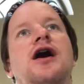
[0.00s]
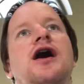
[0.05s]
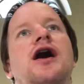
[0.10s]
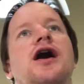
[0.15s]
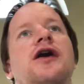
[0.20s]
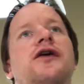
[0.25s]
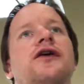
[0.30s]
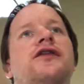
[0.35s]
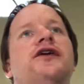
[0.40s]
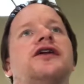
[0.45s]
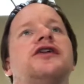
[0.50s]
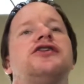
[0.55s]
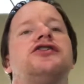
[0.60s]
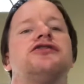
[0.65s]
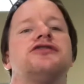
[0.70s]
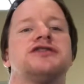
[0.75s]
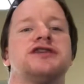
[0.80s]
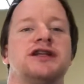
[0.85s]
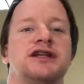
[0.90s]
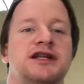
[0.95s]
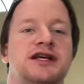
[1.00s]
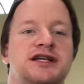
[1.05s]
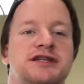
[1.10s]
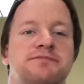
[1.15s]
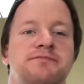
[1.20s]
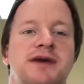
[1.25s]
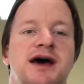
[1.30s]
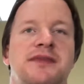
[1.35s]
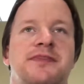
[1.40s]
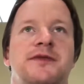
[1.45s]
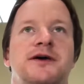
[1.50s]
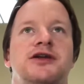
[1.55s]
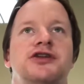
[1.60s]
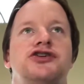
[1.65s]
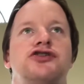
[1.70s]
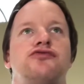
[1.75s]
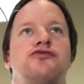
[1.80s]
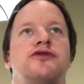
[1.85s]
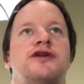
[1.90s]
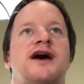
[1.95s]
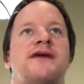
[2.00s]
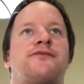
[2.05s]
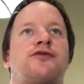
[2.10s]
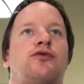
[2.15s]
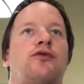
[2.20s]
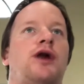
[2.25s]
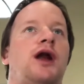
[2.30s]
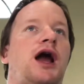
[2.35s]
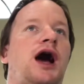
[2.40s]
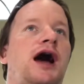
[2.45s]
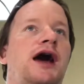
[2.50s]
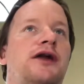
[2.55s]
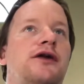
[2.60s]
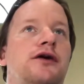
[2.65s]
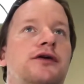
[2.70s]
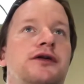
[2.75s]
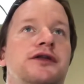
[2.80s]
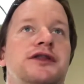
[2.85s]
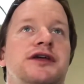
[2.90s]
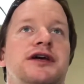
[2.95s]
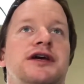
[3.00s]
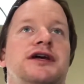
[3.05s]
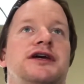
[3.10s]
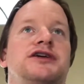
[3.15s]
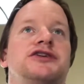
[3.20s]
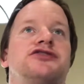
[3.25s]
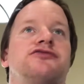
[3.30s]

Other than using this method, you would have to rely on other things.